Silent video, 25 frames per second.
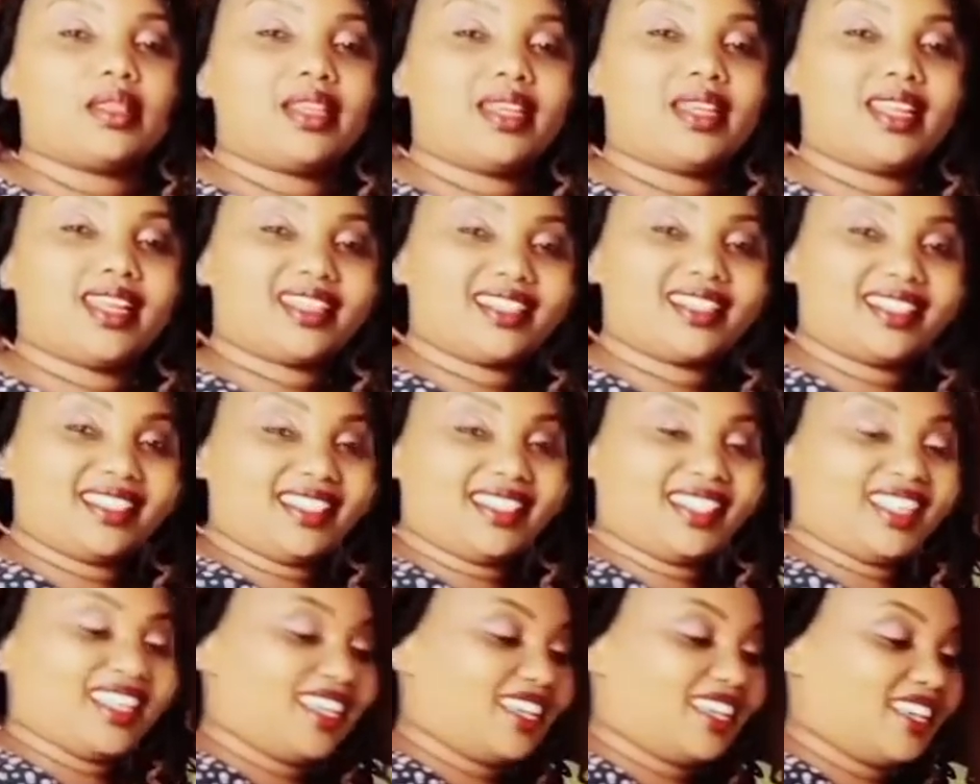The
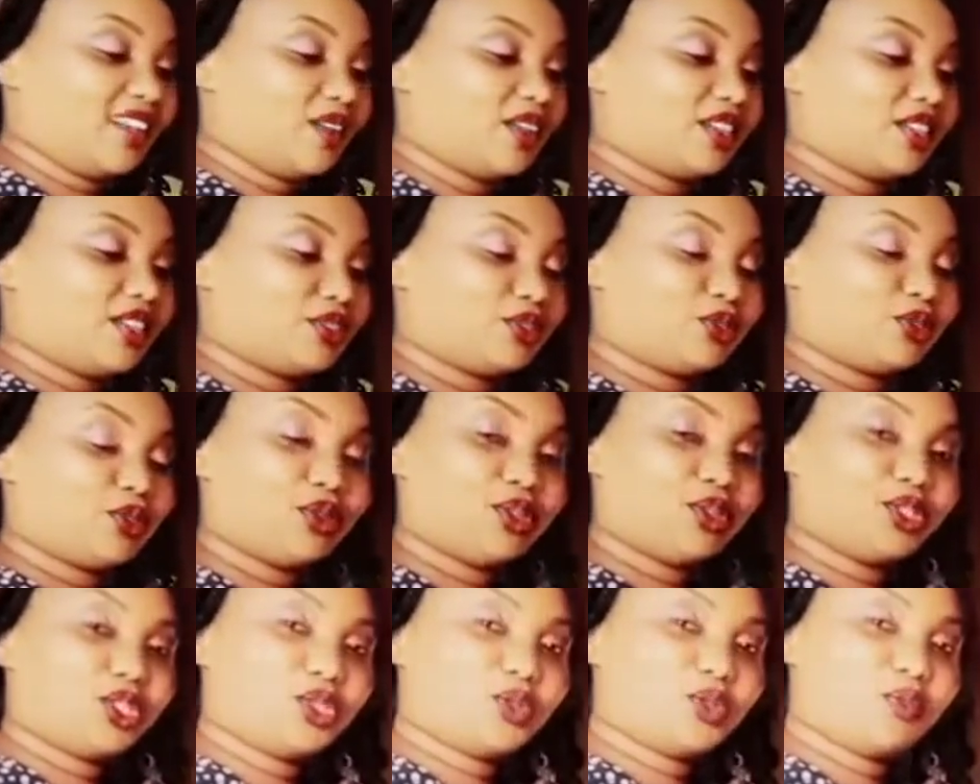next thing is
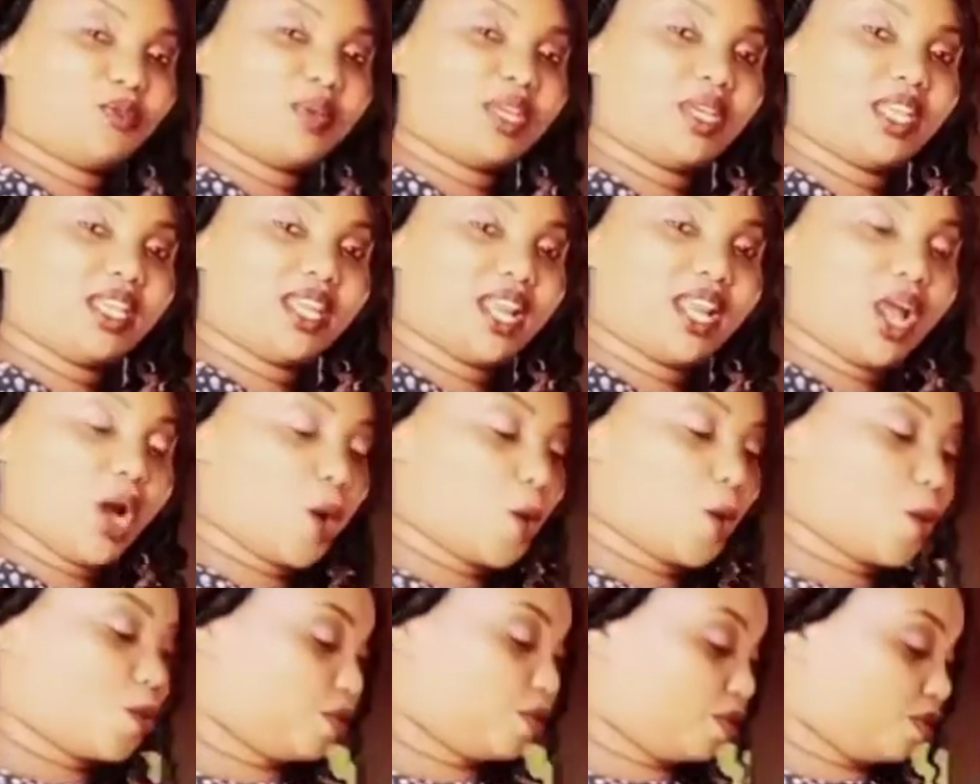going to be
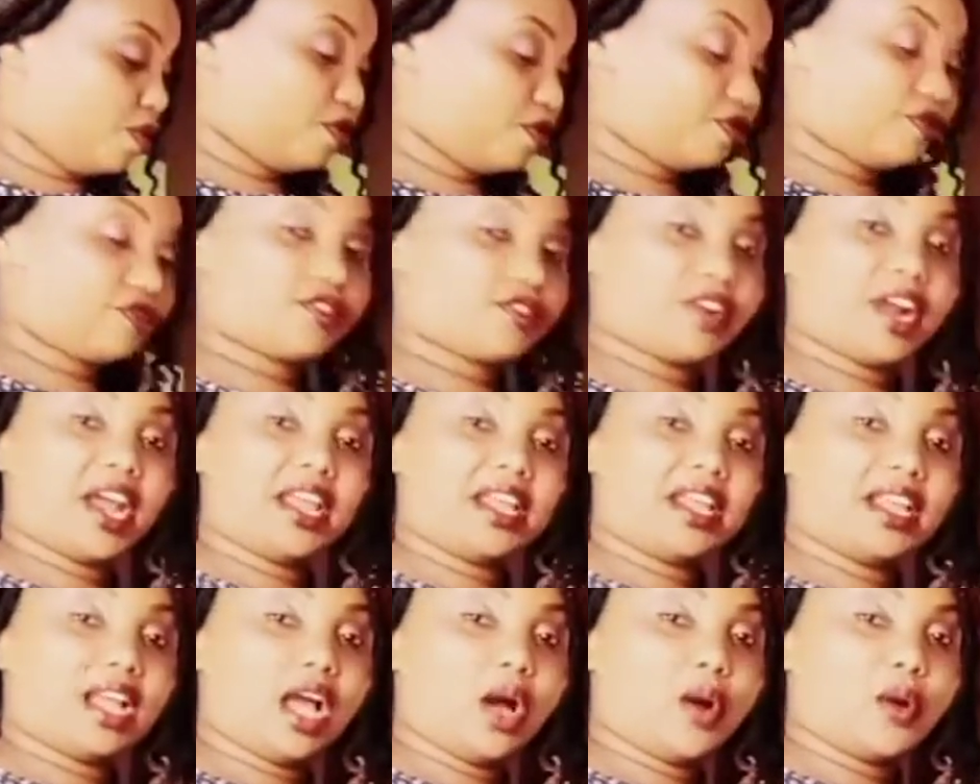now
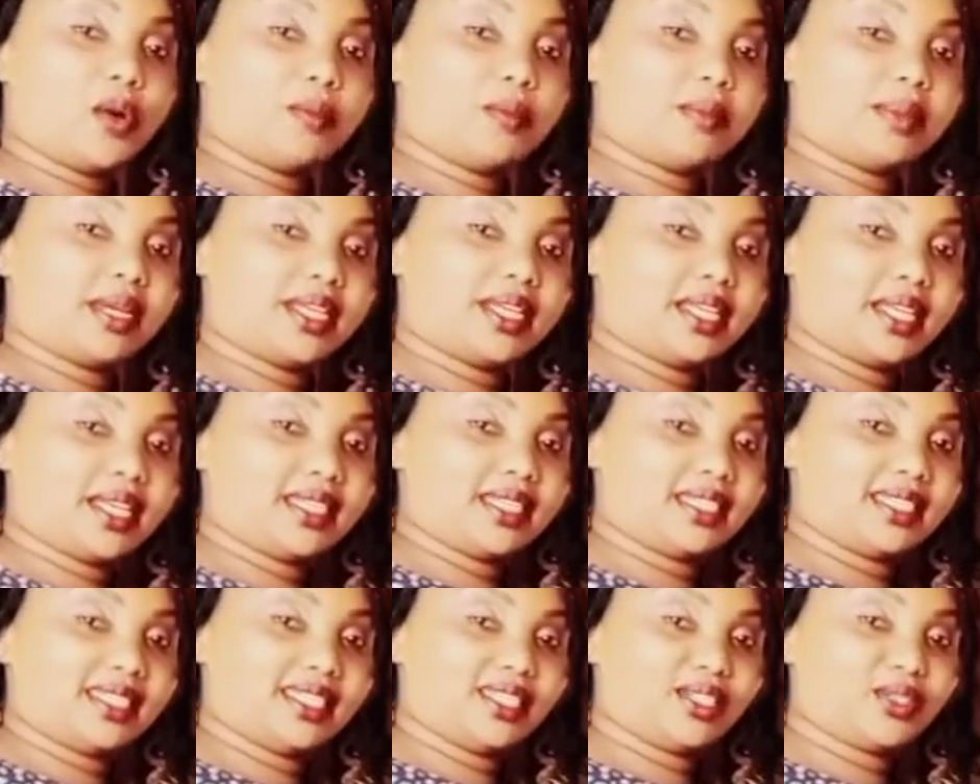frying our
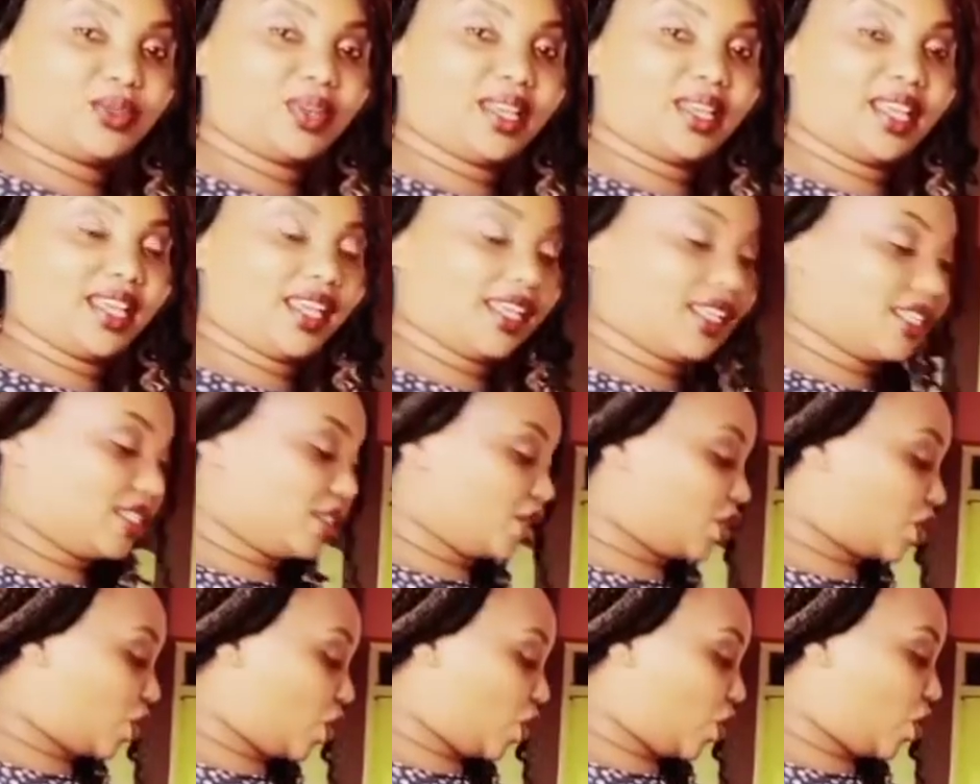mandazis.
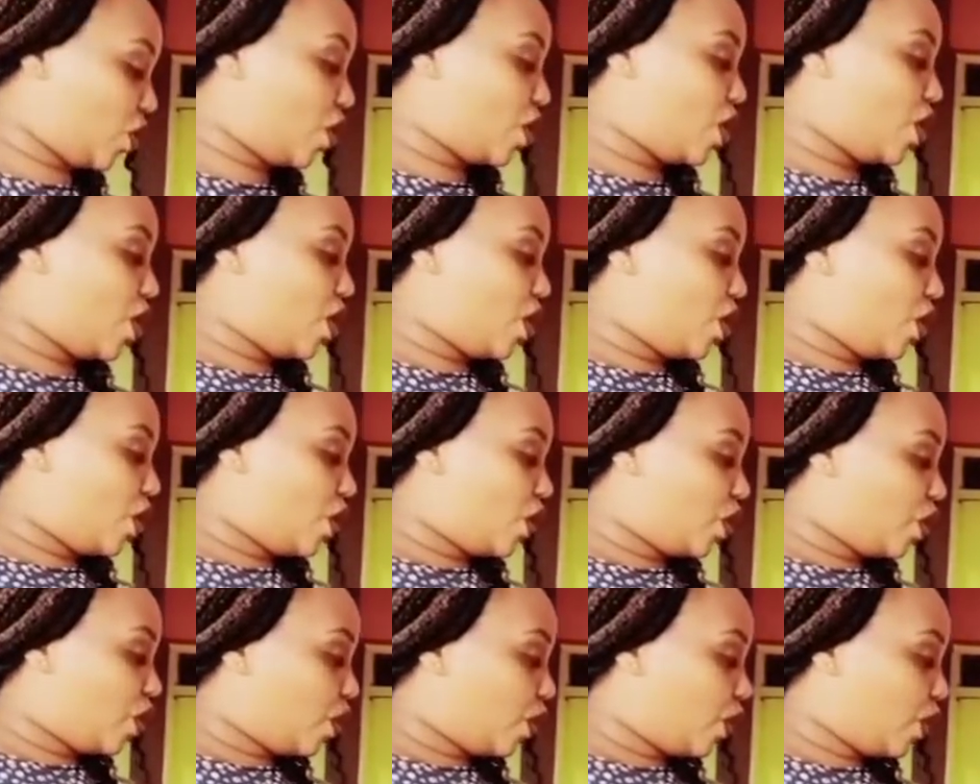Okay, so
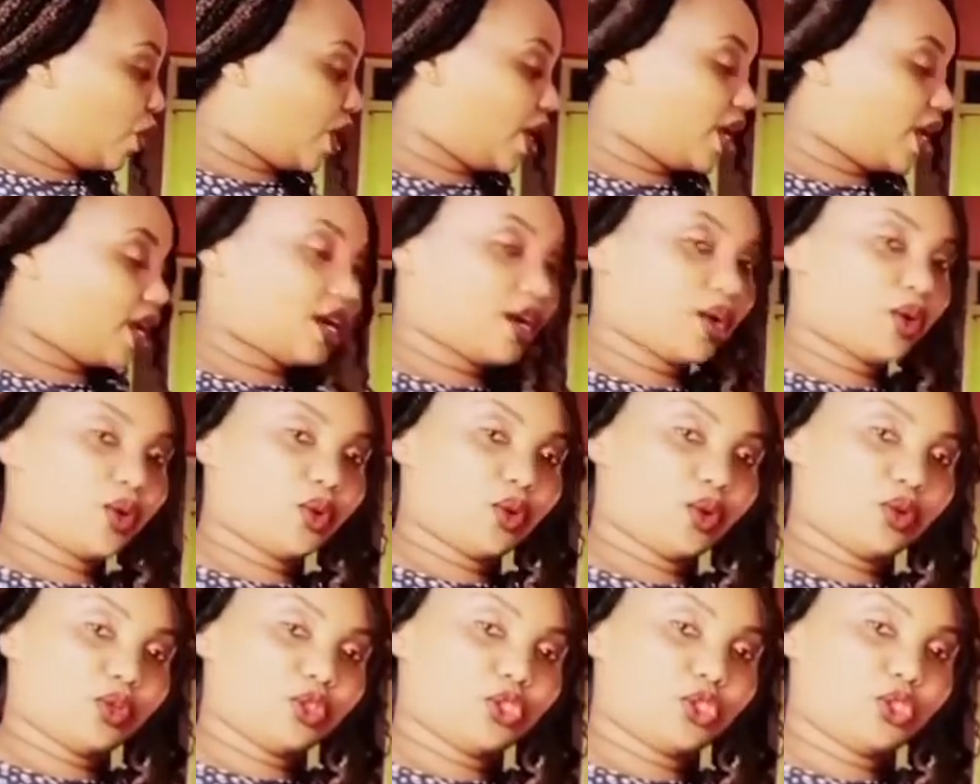we are
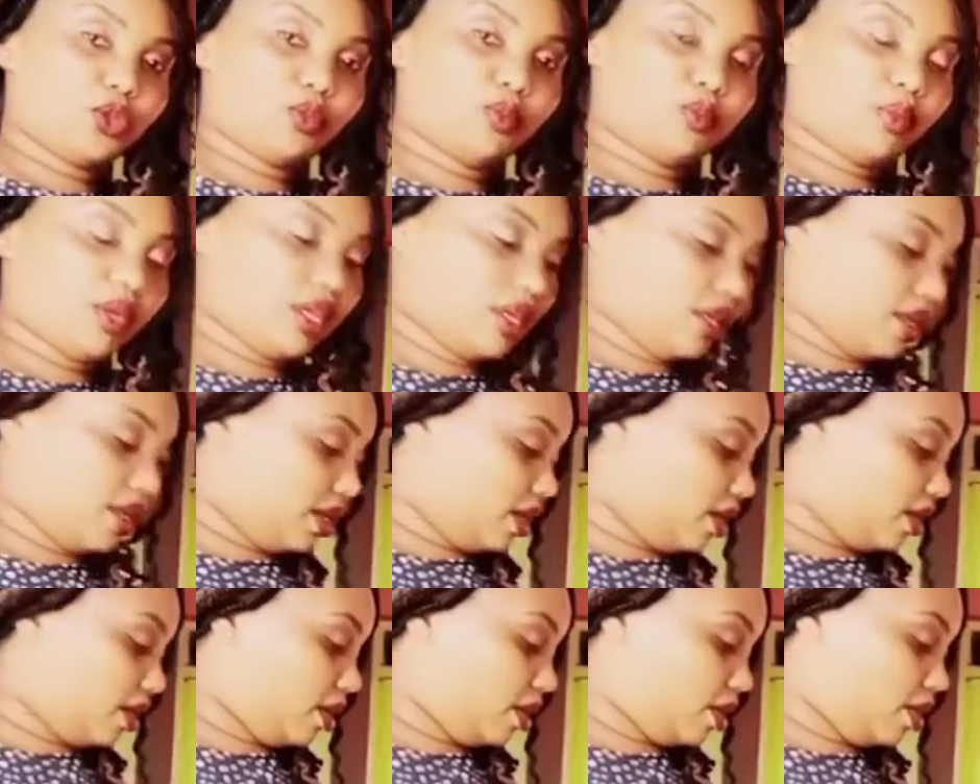going to
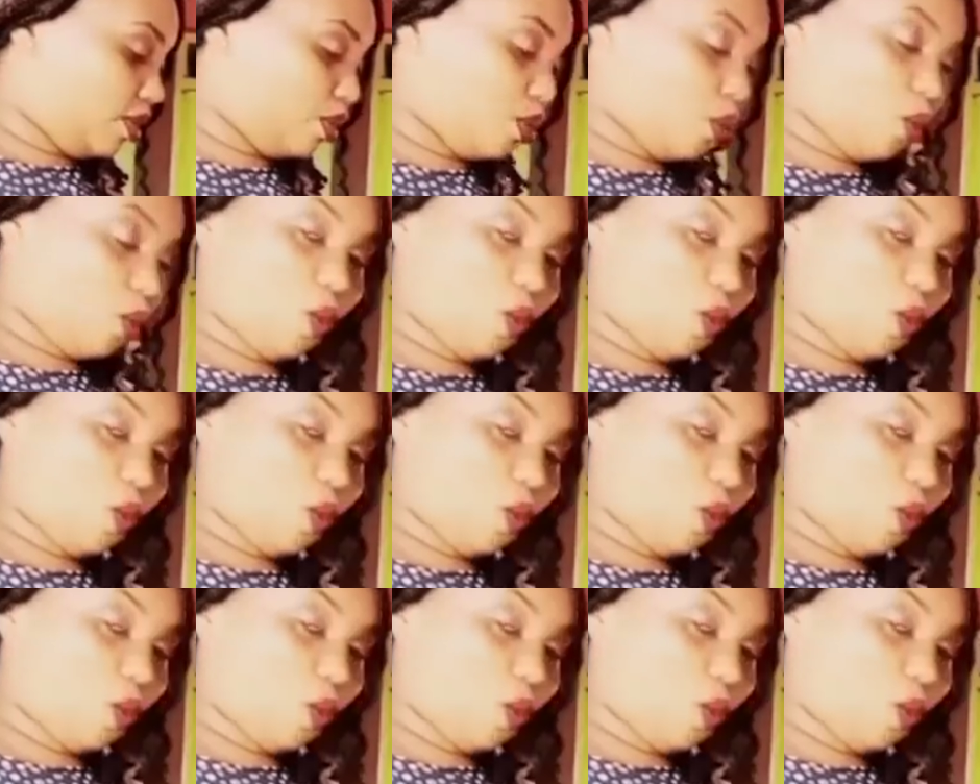be